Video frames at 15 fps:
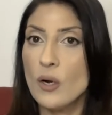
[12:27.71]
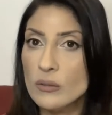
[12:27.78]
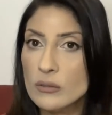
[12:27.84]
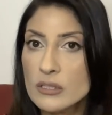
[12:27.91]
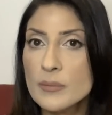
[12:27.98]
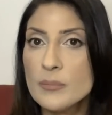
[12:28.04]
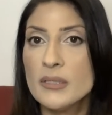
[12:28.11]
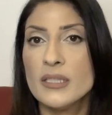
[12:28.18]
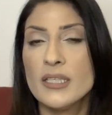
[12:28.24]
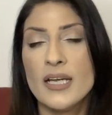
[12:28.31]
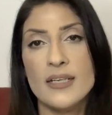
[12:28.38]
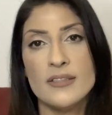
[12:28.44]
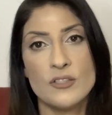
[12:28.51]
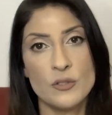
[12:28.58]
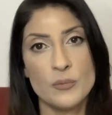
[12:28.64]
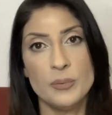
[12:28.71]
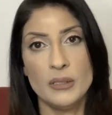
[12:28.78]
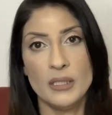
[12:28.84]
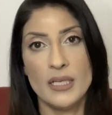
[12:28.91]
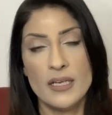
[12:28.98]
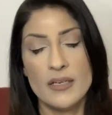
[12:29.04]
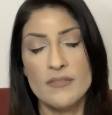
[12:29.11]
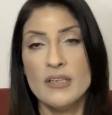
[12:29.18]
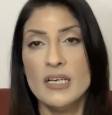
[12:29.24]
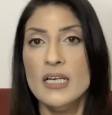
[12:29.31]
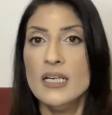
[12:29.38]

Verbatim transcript: ultimately, I do believe,